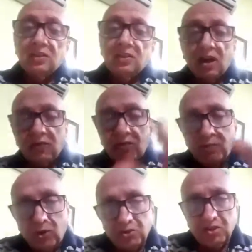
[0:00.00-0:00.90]
There are
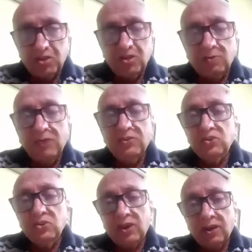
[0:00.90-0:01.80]
different processes by
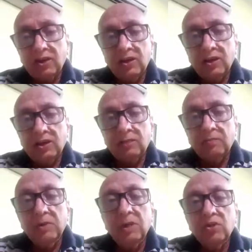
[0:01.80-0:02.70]
which you can
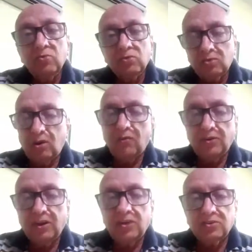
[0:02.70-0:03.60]
make use of the law of
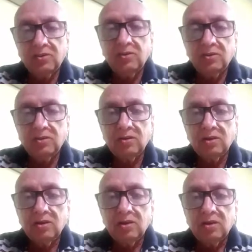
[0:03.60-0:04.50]
attraction.
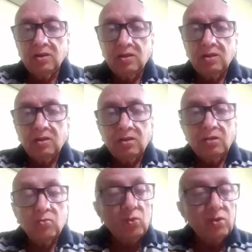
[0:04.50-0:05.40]

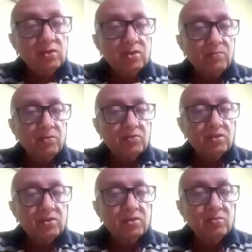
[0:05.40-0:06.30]
What does the
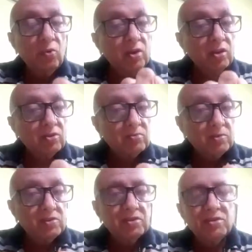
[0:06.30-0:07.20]
processes? What are those
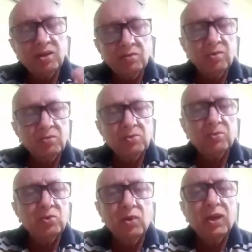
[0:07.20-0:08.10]
processes? There are almost
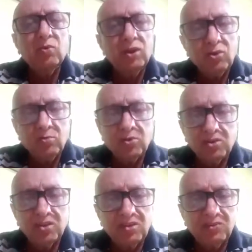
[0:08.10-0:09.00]
about 22
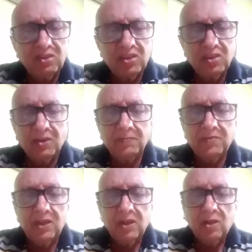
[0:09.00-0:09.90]
processes which are there.
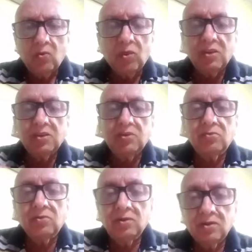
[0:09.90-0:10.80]
What does it
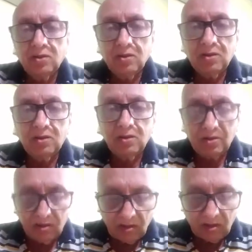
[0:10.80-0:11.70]
do?
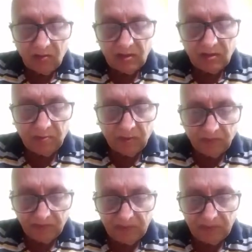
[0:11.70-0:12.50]
It's very simple.